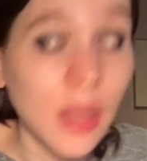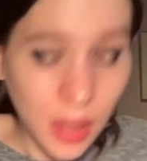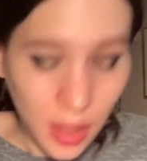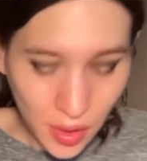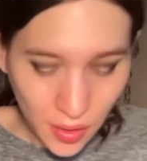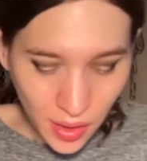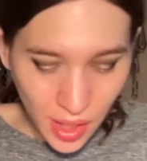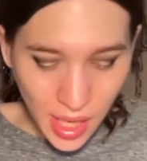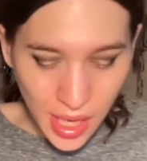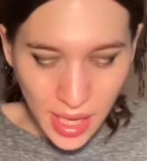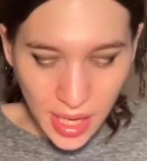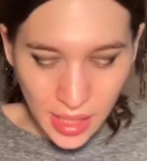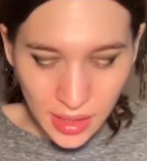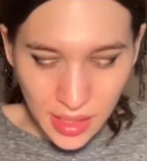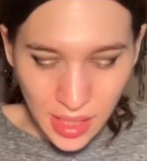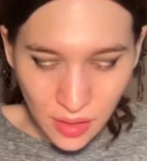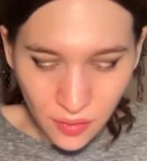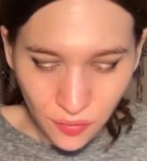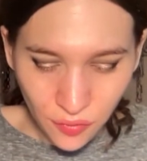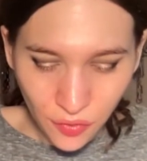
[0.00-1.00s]
Okay, and
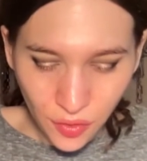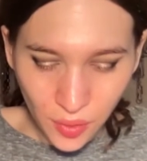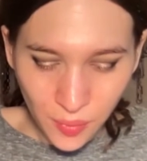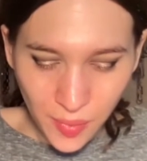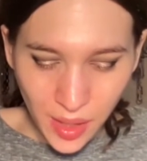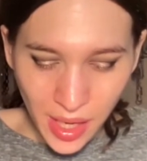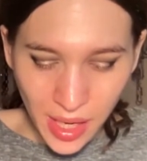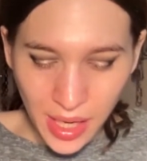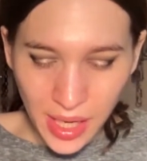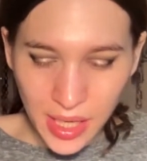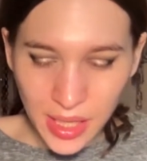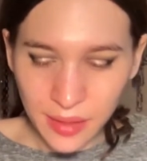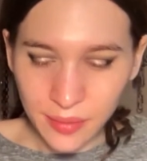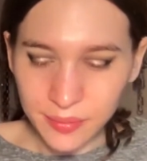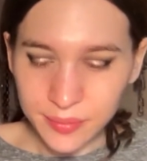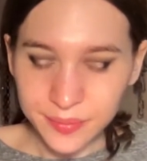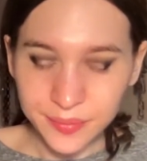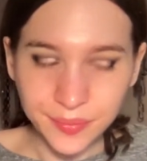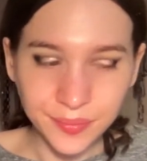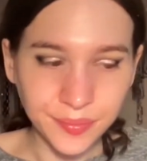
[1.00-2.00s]
then for my
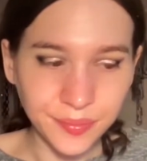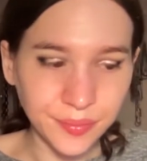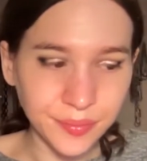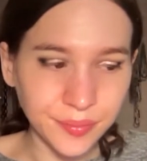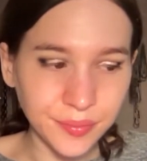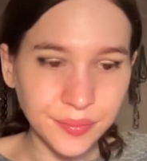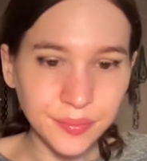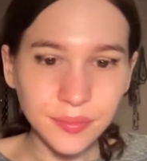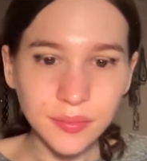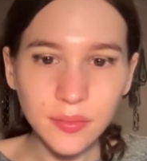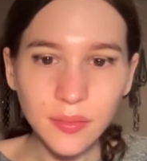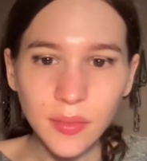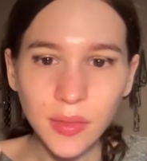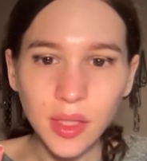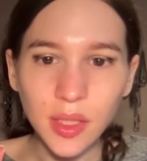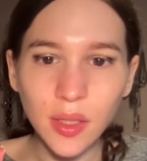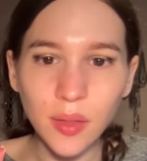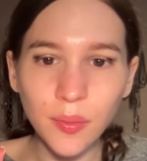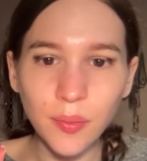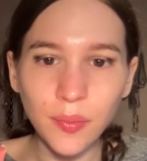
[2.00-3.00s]

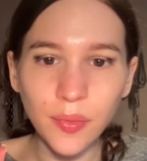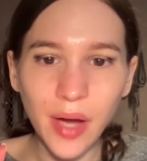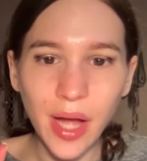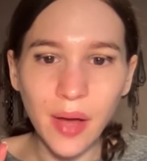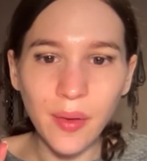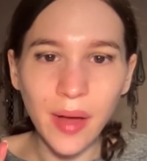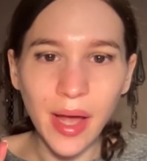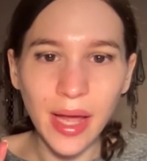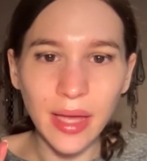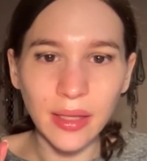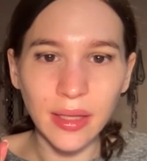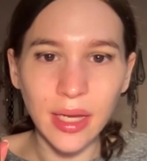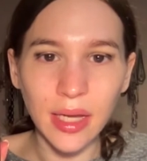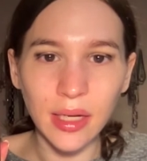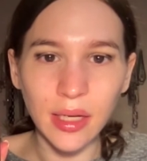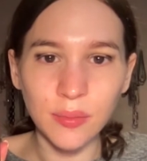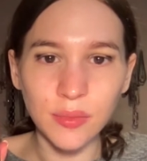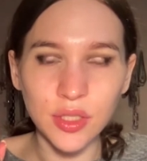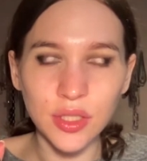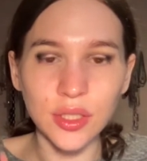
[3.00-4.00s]
brow highlight,
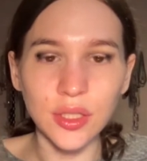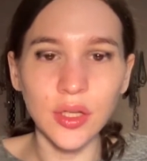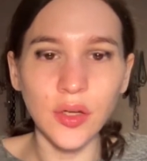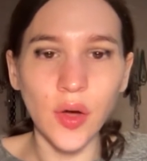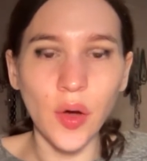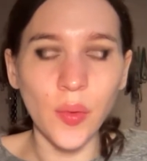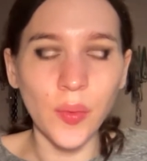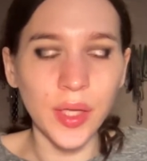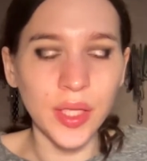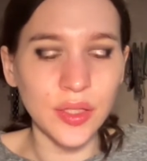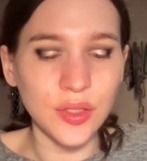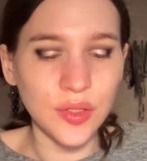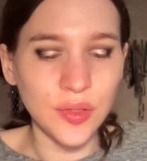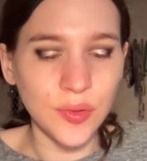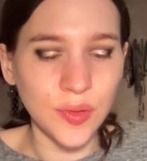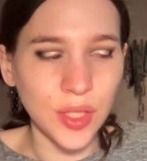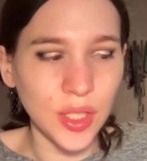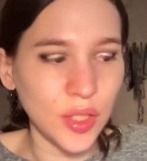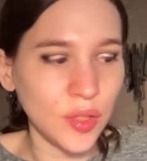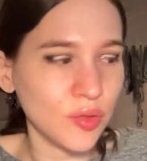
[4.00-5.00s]
I'm just going to go into
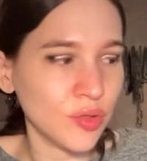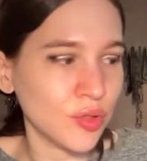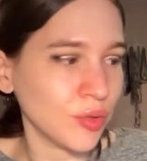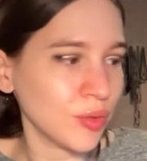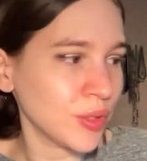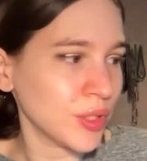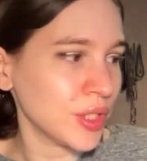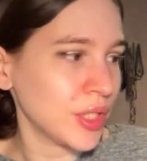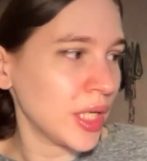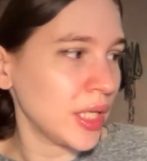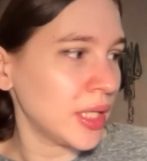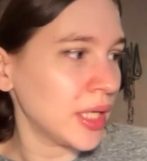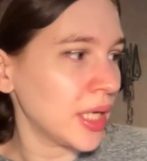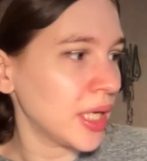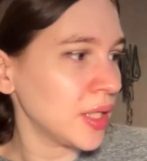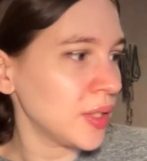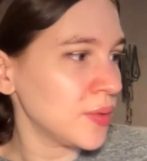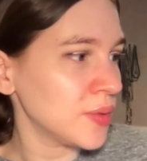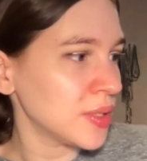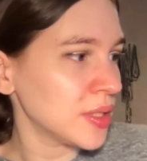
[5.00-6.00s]
the usual shade that I
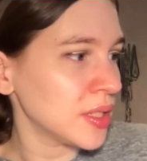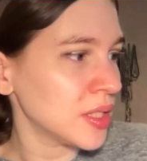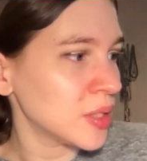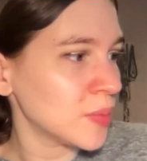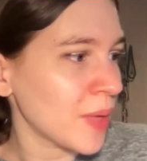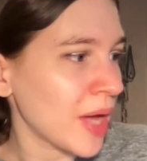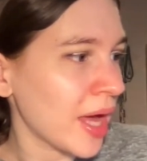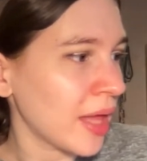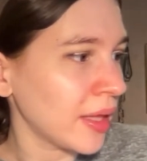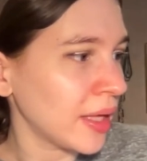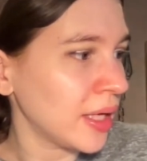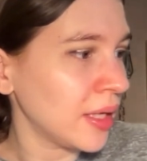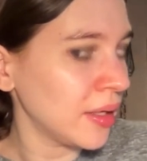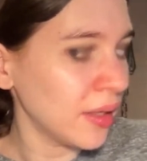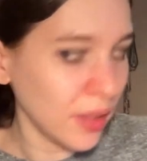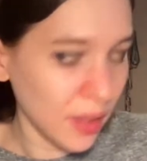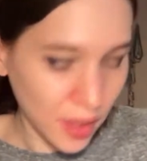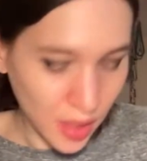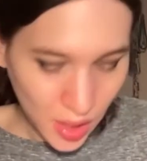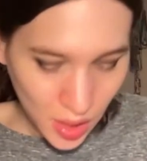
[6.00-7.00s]
use in this palette,
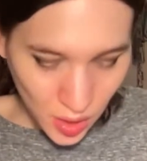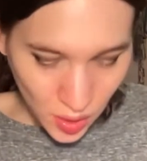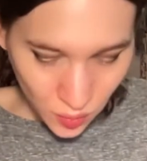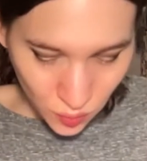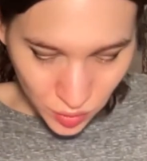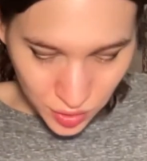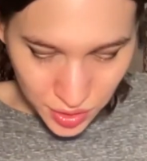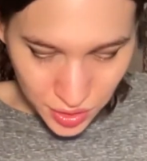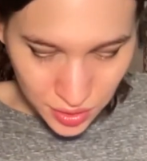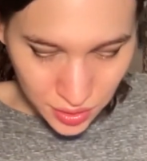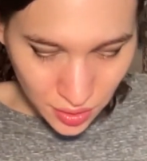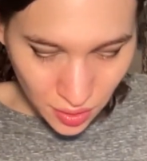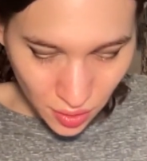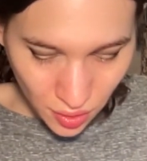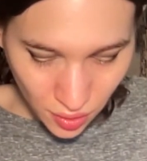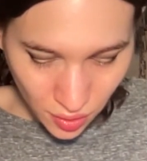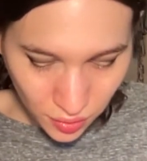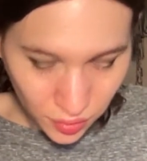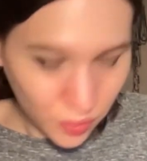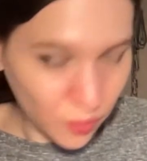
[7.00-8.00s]
which is
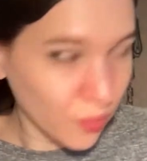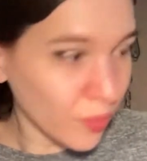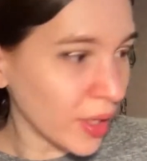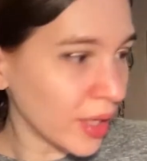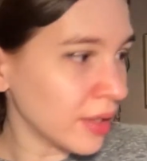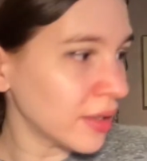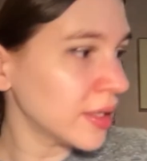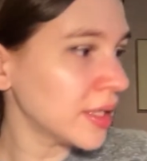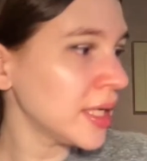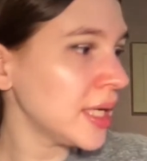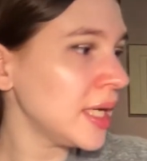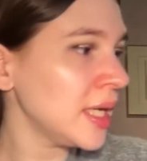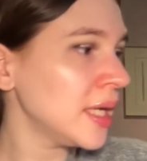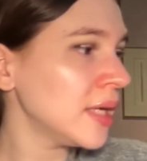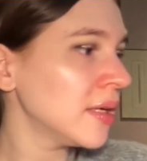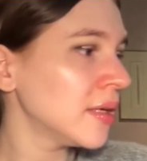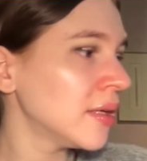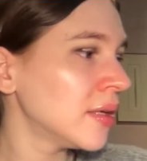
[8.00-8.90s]
called Rarity.